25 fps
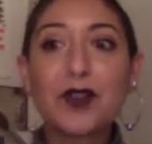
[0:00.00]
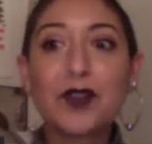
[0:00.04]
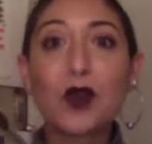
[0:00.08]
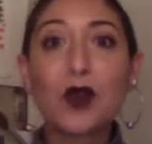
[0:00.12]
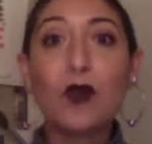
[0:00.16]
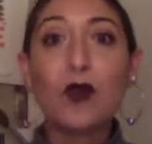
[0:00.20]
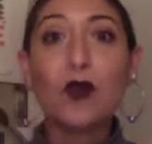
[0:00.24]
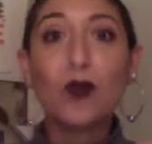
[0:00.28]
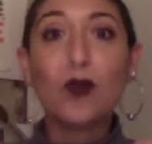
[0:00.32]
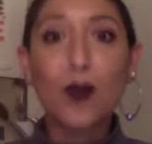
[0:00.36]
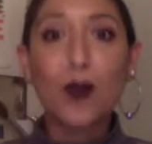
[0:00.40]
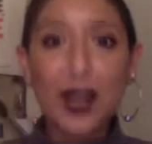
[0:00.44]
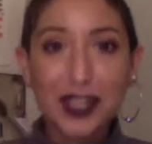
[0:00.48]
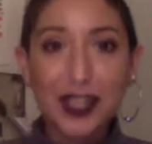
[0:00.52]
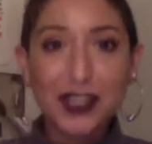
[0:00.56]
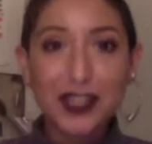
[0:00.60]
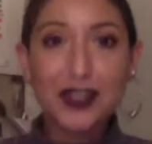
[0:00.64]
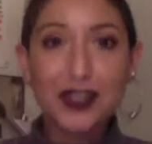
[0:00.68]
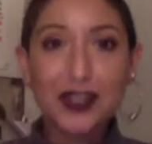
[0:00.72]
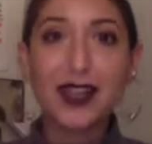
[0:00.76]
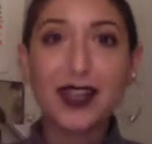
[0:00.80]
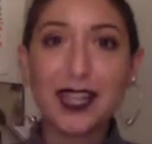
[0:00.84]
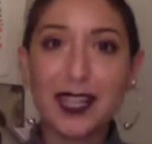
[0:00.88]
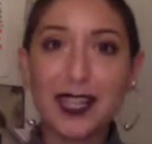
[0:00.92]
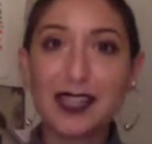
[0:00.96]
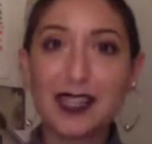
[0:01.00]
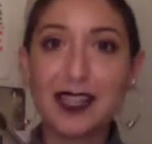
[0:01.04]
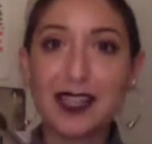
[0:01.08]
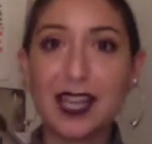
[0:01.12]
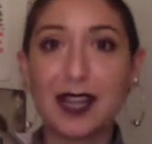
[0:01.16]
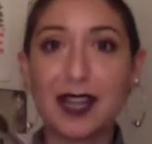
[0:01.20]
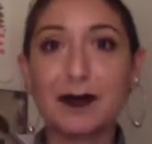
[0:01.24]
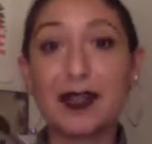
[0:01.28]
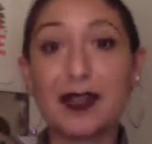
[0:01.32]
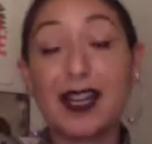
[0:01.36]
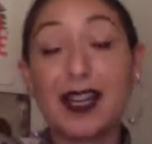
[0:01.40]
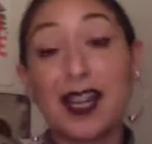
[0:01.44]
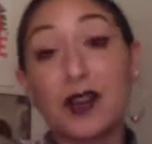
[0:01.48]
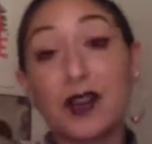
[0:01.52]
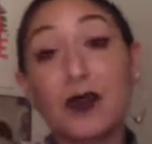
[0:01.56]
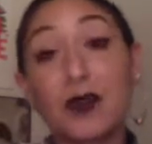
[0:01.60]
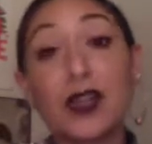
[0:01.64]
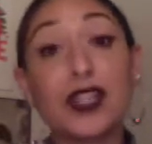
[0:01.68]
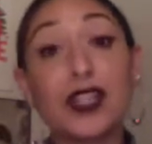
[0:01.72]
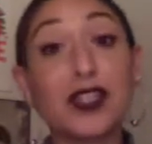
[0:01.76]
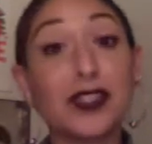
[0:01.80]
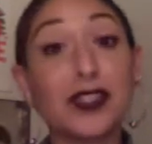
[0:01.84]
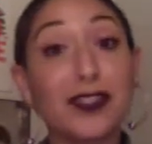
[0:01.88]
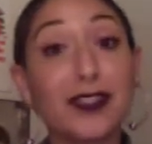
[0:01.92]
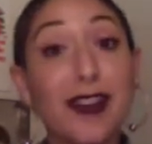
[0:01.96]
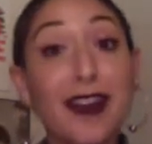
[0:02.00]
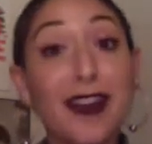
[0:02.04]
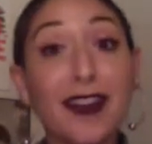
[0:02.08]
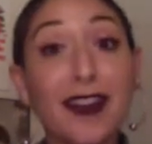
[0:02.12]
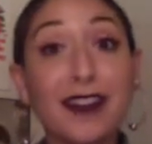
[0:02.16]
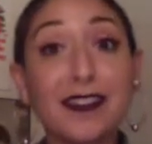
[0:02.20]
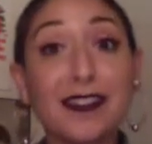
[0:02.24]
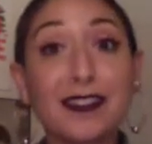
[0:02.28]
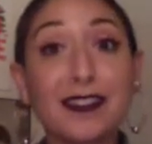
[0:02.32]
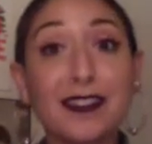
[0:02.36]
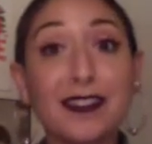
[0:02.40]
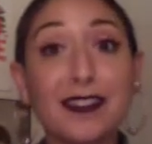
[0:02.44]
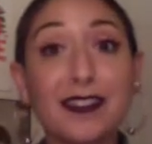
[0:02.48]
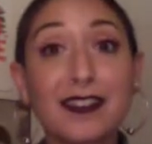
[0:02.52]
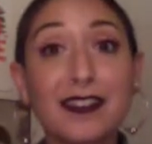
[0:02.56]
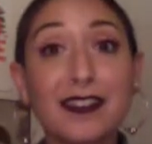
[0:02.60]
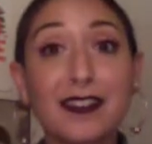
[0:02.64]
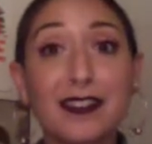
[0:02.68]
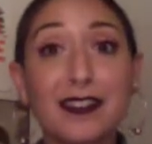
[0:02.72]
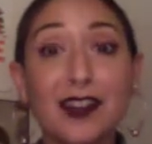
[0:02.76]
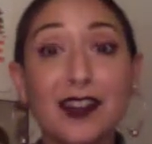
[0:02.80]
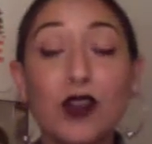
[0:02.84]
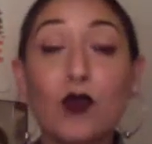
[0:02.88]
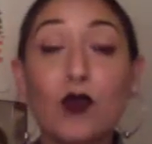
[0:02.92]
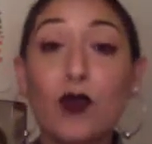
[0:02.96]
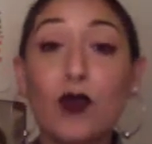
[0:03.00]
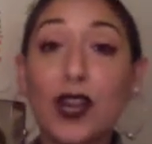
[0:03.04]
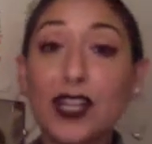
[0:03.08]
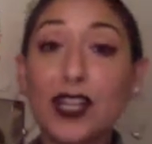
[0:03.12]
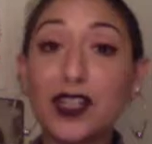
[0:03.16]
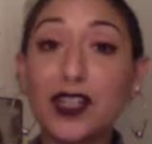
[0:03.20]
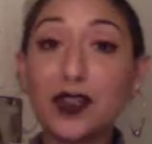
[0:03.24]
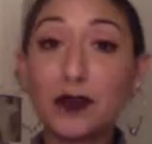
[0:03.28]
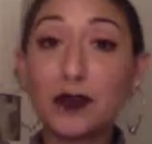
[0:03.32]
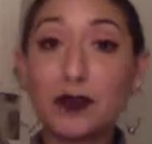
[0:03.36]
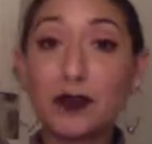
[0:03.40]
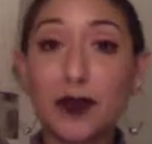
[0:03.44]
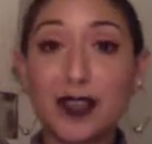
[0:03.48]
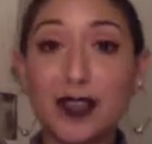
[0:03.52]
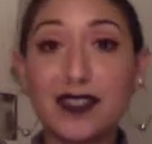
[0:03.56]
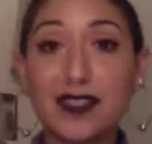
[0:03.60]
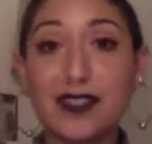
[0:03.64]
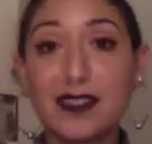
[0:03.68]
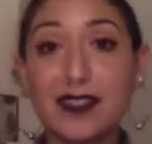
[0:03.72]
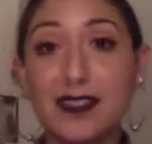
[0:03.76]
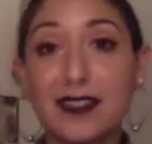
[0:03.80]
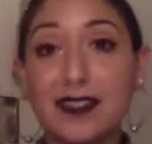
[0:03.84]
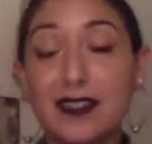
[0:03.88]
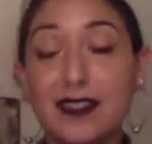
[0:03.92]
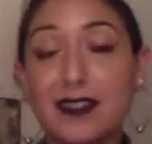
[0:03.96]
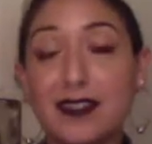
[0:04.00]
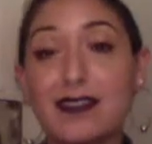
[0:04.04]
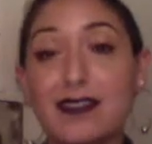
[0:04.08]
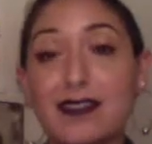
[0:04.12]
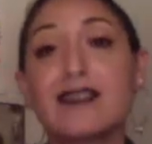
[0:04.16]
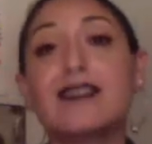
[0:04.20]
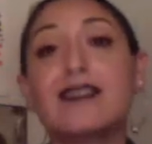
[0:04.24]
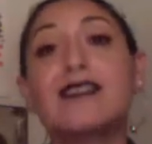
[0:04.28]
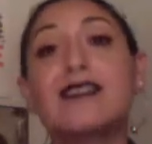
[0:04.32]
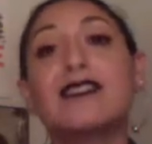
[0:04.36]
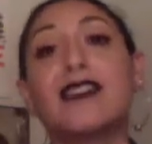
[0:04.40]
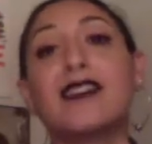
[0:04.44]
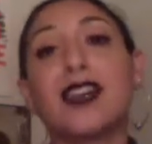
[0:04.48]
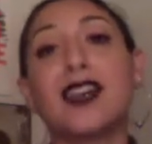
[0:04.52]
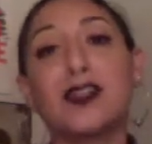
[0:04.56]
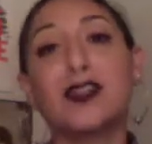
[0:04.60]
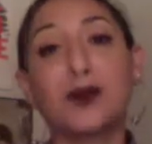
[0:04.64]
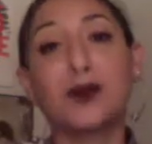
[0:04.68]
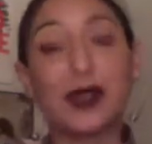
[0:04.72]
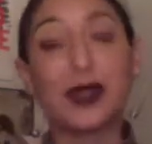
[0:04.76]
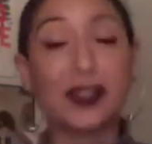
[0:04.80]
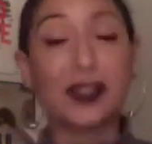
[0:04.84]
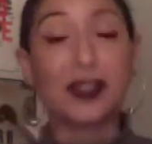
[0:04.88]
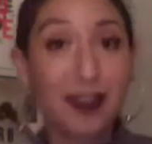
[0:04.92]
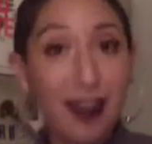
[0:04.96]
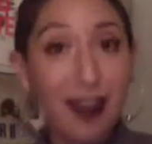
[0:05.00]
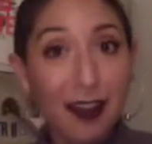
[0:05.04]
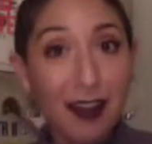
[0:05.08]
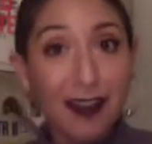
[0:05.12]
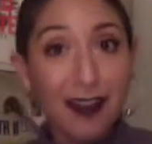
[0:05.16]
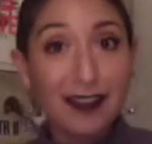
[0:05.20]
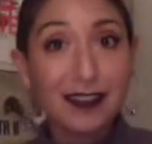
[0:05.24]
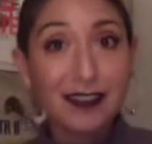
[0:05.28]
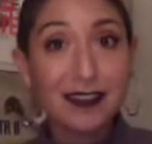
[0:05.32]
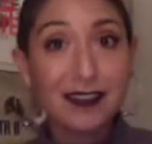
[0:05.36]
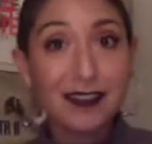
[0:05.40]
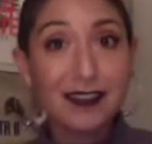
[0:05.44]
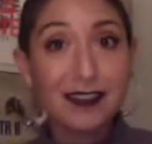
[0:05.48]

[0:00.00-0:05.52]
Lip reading: when you're in alignment and when you're not, when you're present and when you're not,